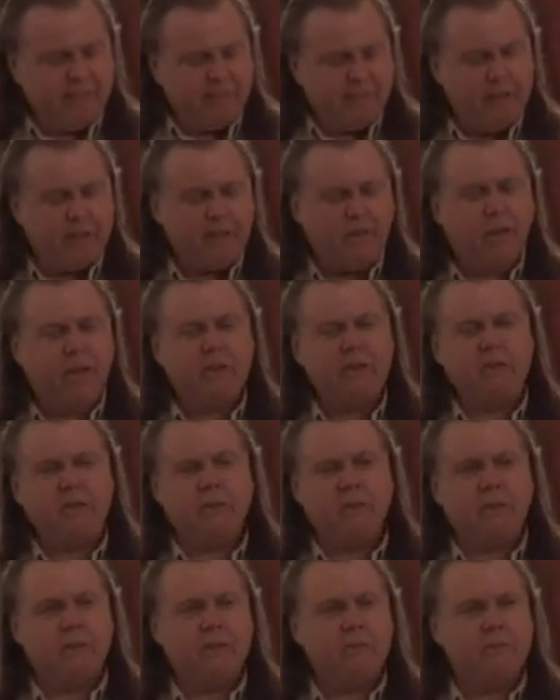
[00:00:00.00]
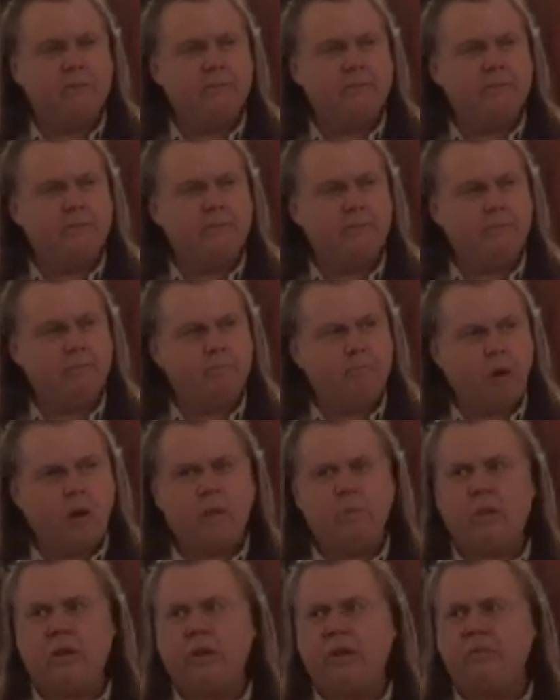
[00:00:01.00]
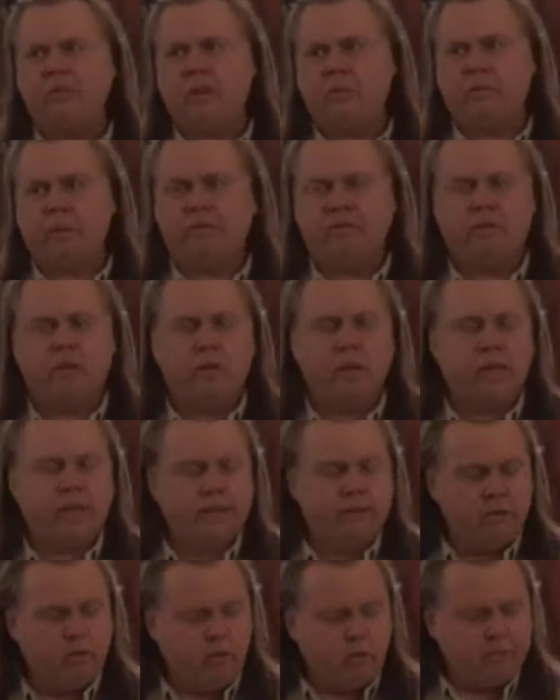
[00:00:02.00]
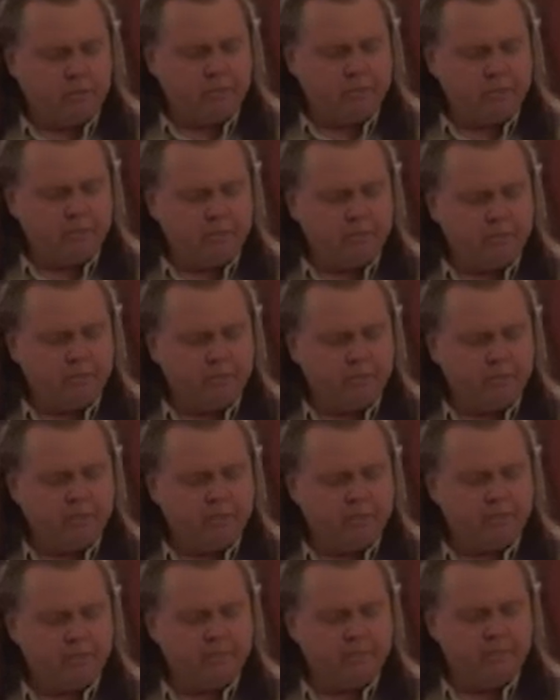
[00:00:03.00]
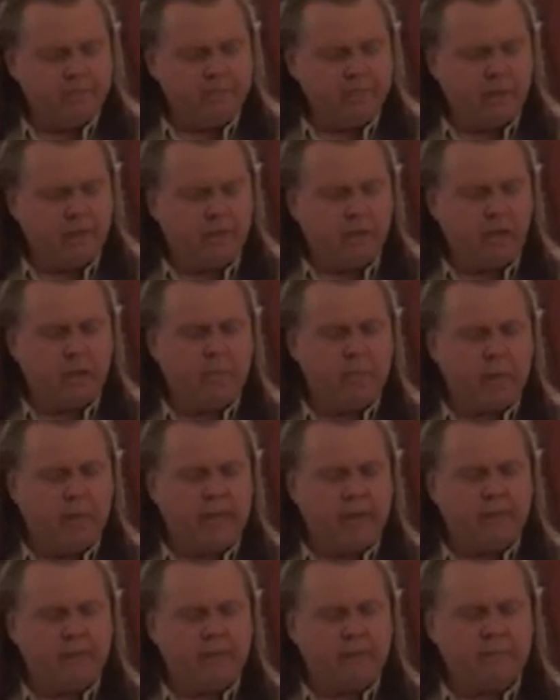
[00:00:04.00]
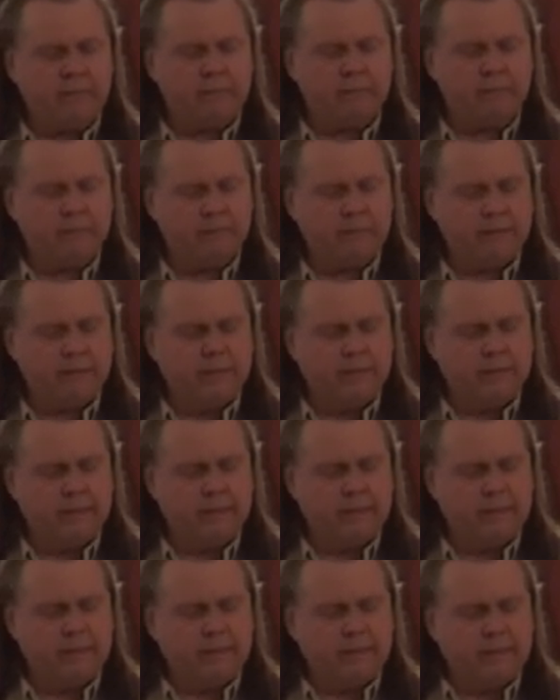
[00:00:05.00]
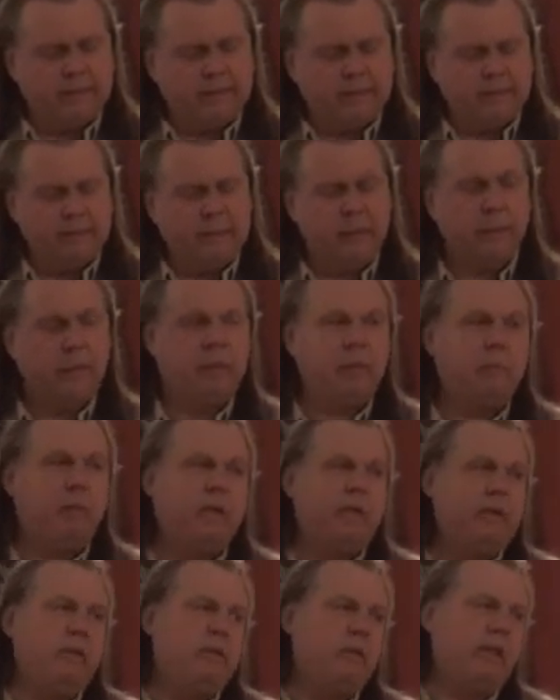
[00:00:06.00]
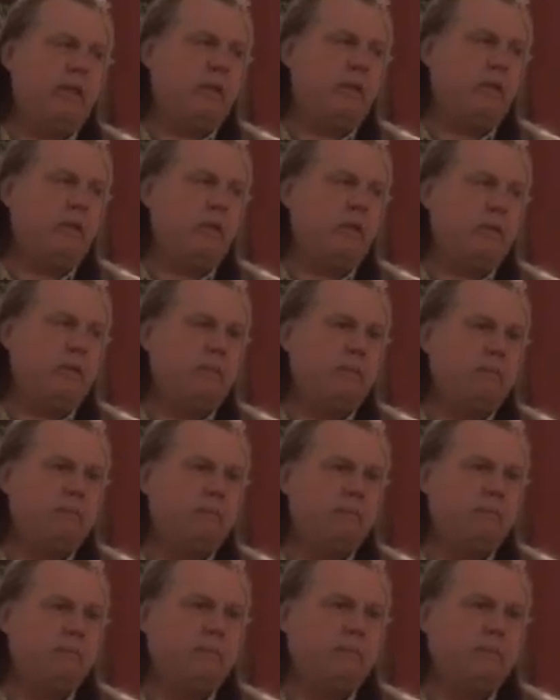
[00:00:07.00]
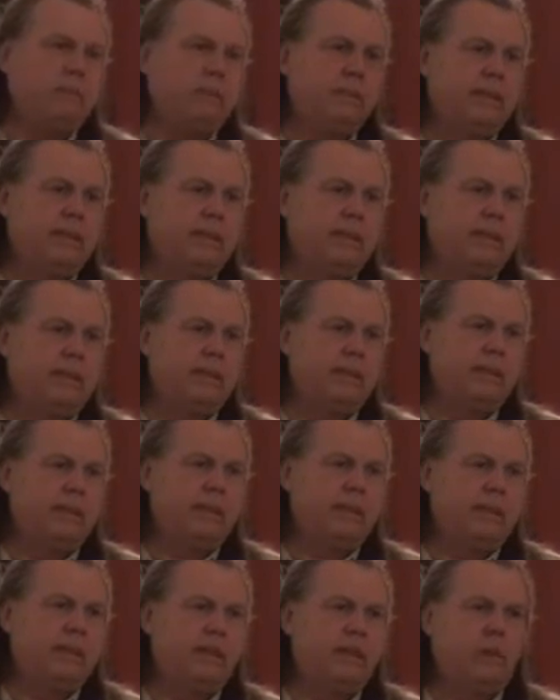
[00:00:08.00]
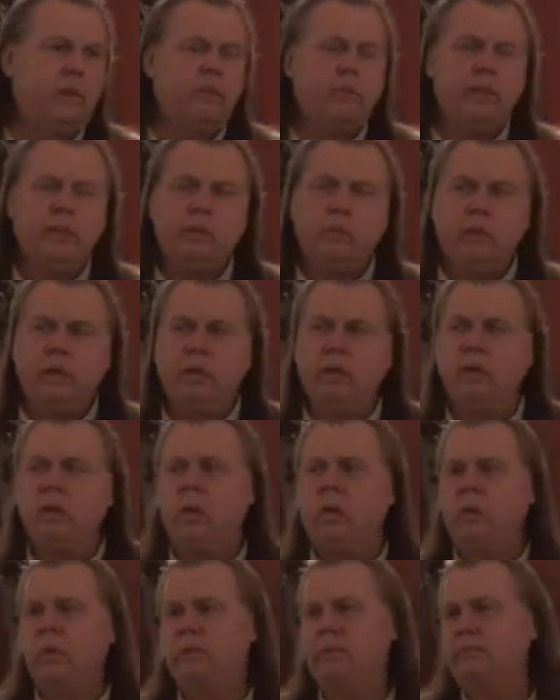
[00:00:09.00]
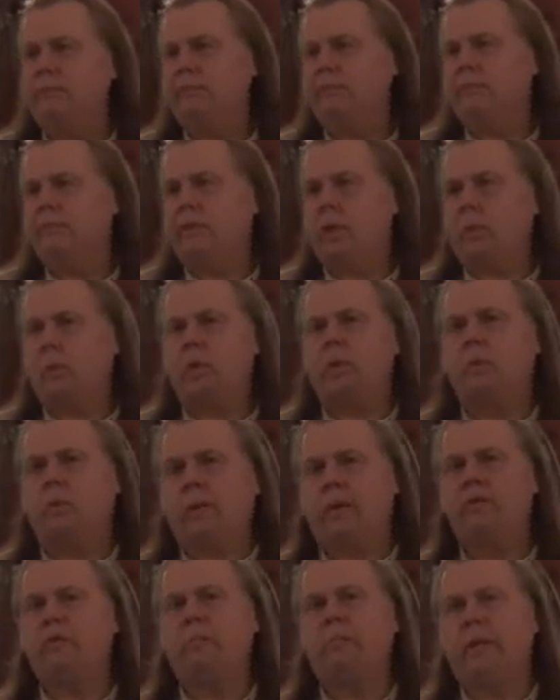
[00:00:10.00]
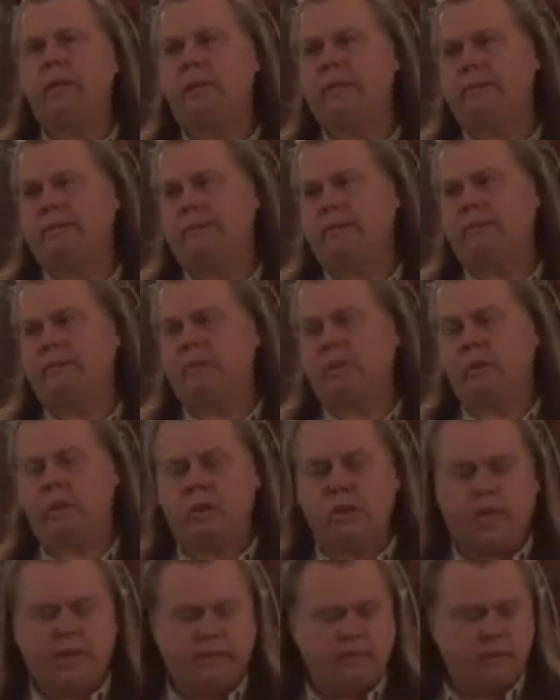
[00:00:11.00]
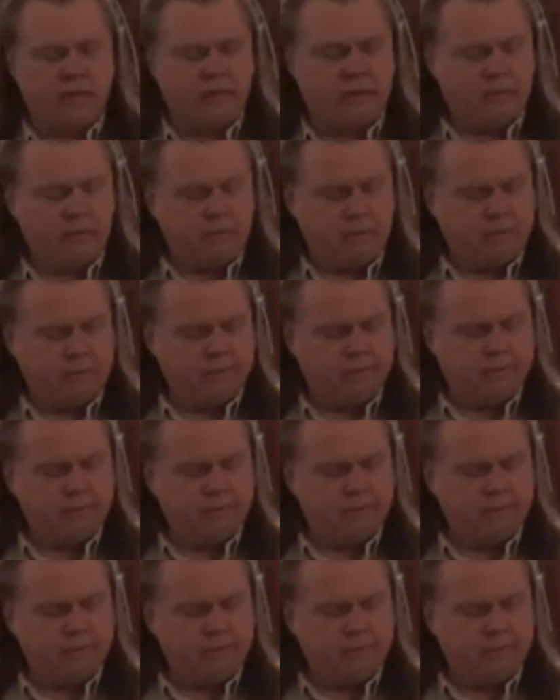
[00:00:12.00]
My dogs are part of my life. They're my fur kids. They're a companion. They're independent thinkers. They don't really work alone. They work with me, which is kind of nice.